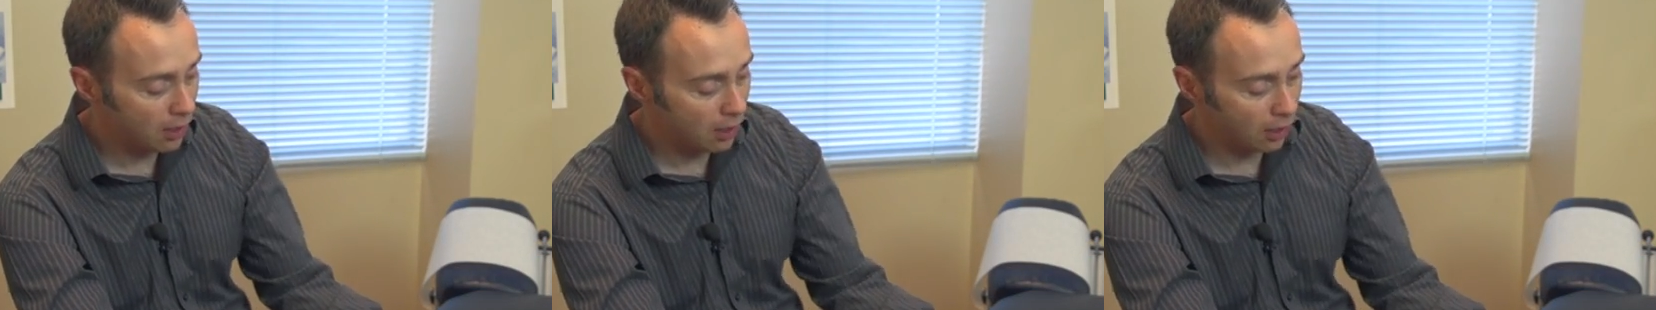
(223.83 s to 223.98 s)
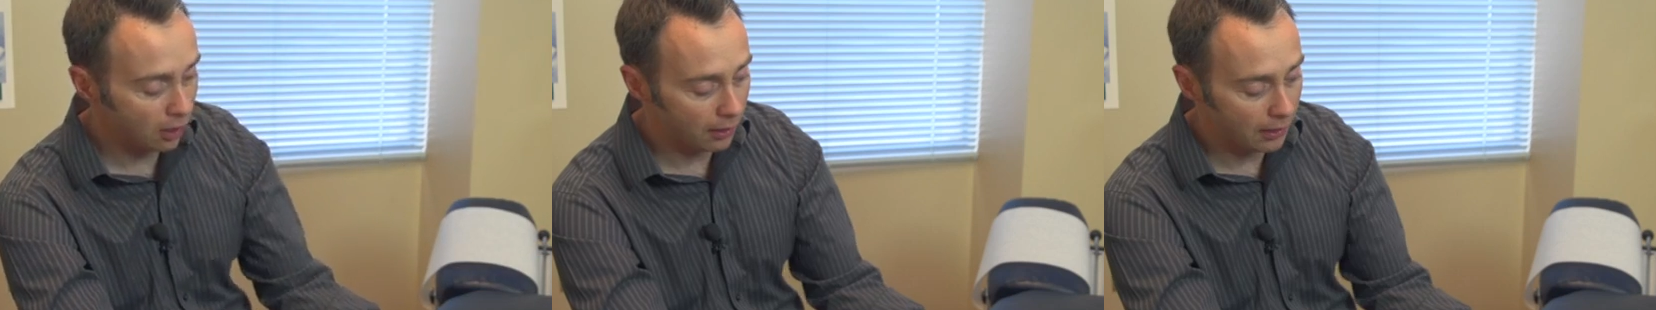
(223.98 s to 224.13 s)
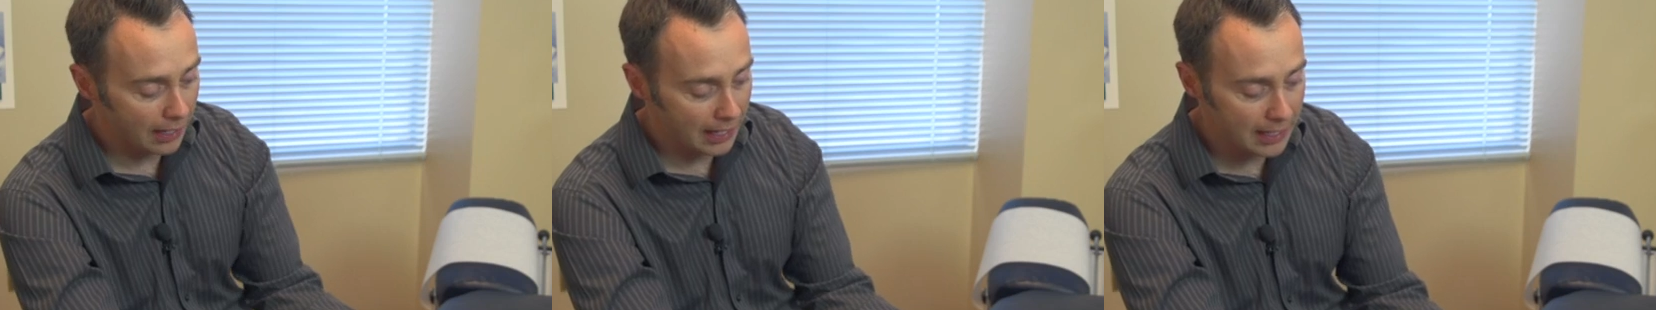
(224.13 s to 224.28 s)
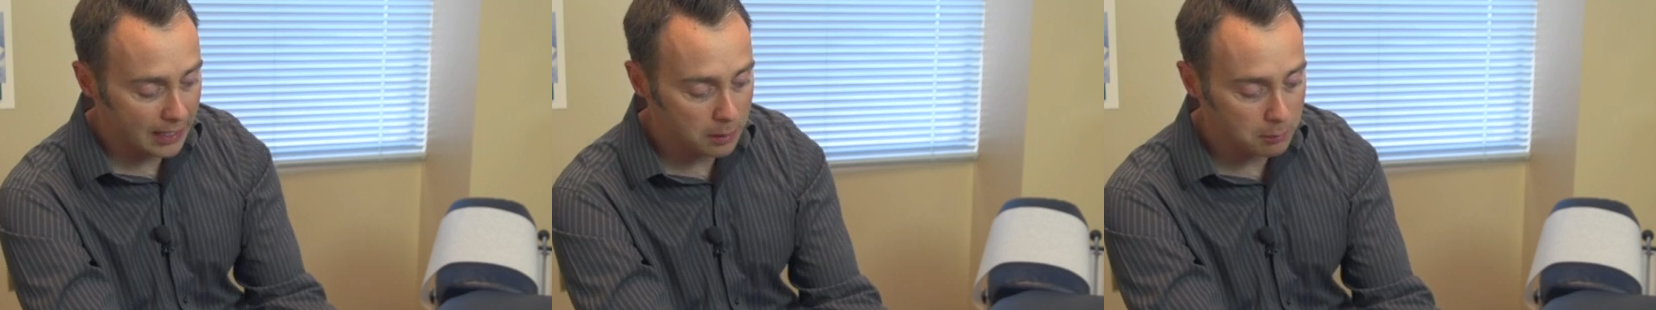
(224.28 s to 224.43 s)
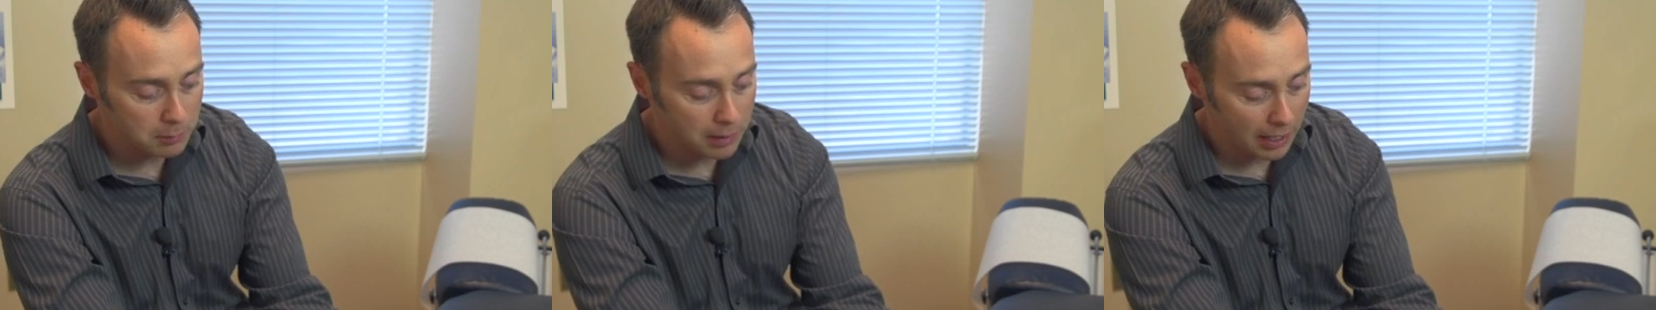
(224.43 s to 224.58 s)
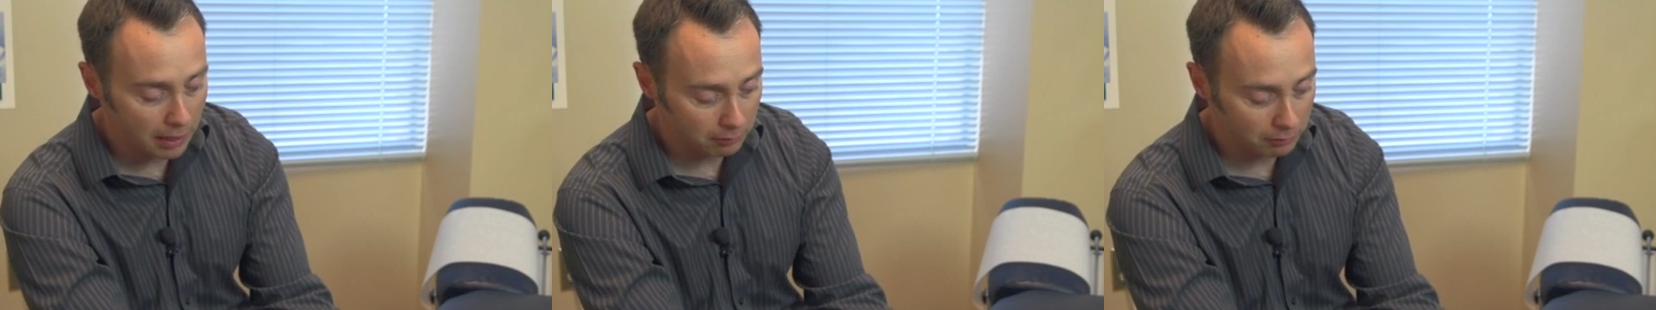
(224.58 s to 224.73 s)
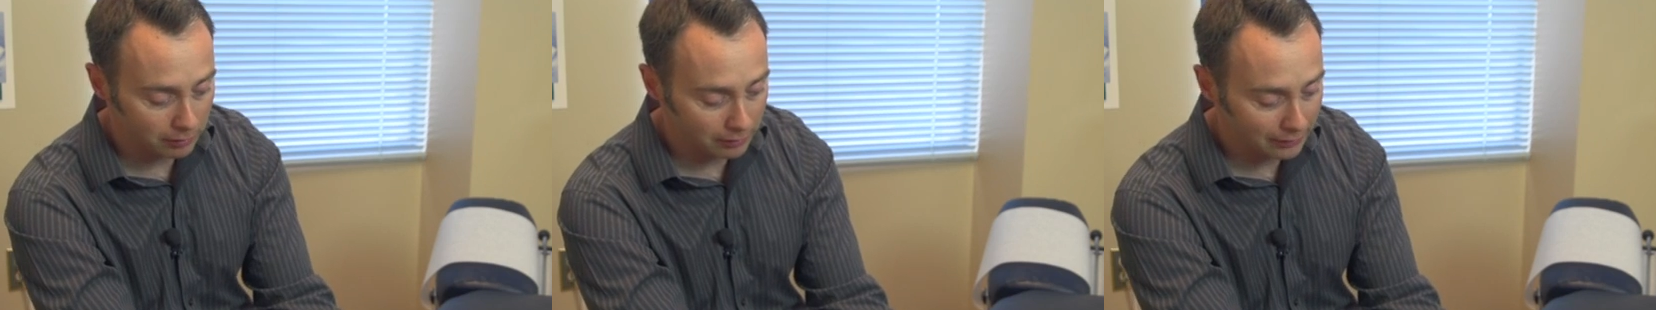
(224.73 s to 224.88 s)
are aimed
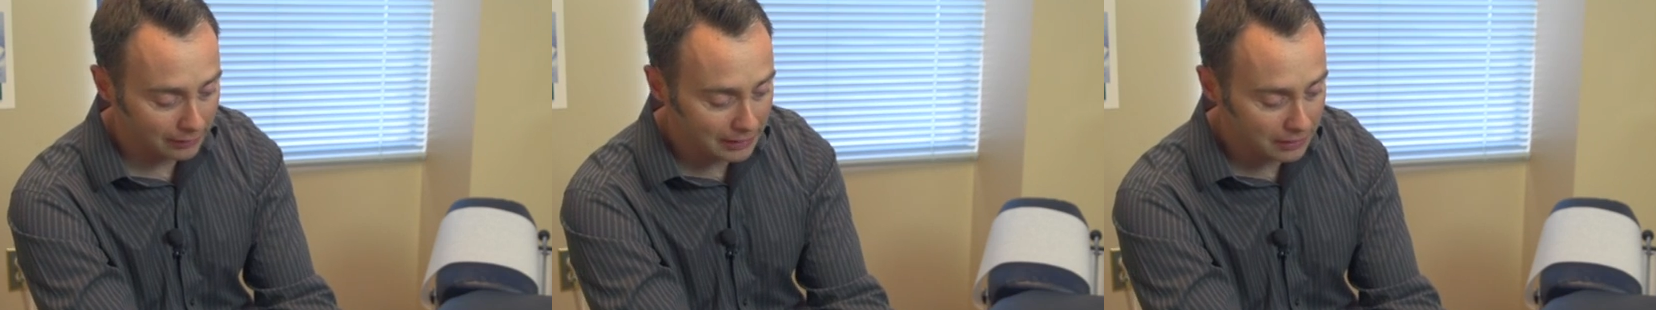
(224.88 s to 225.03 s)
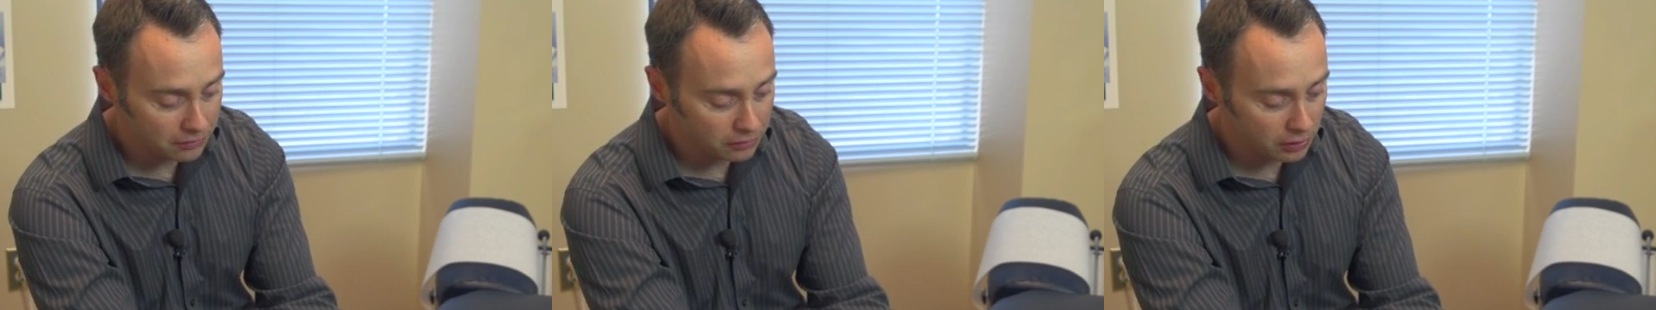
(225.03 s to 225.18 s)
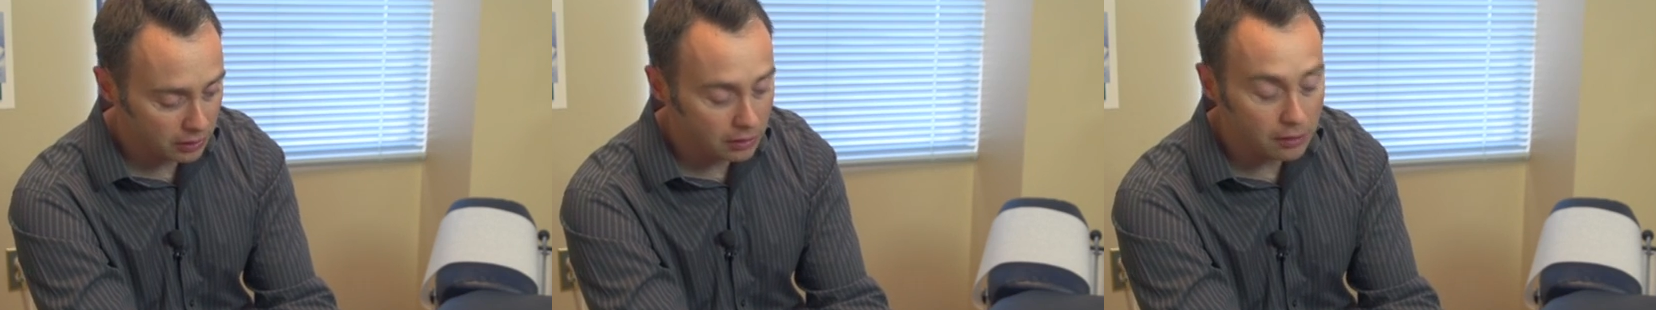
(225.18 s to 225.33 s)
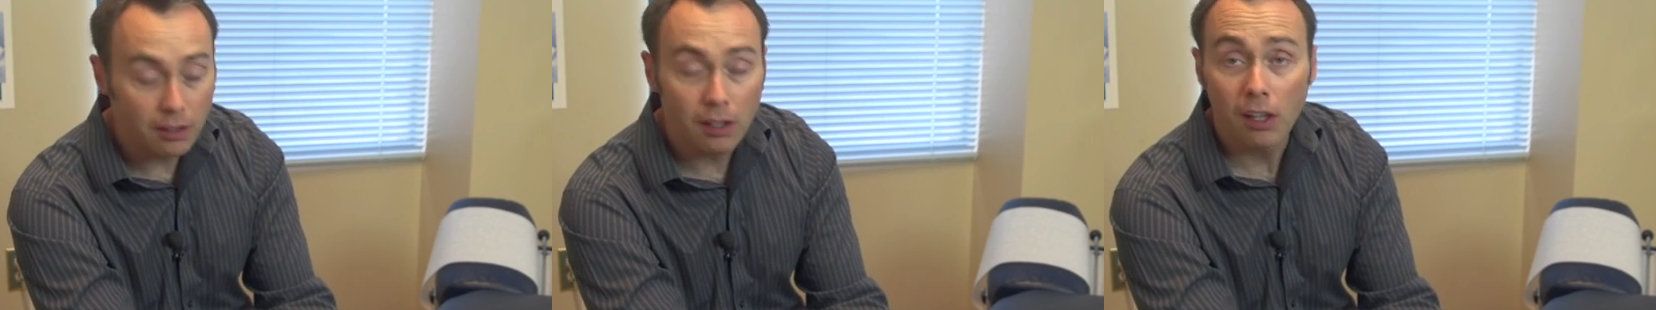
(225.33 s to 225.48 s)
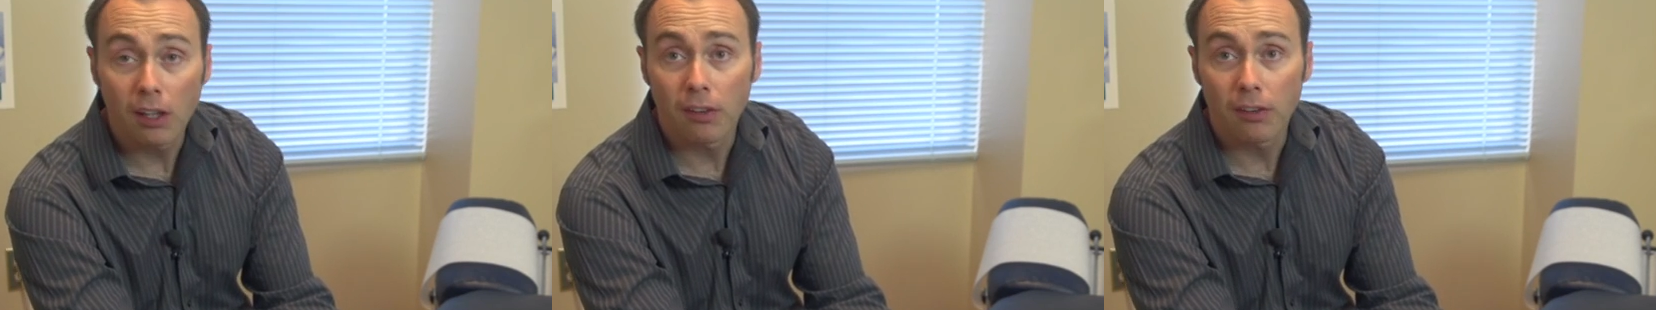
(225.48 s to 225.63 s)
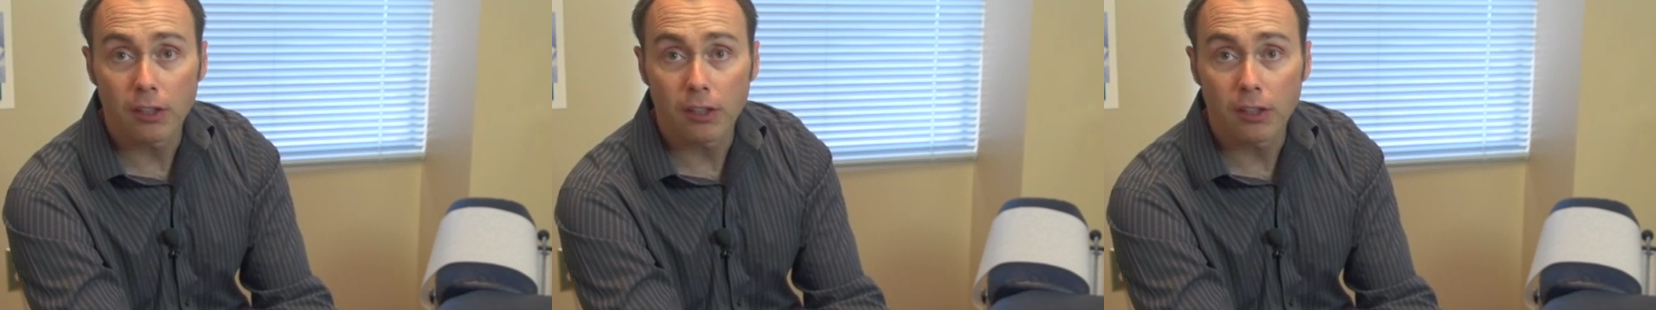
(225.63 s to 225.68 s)
at releasing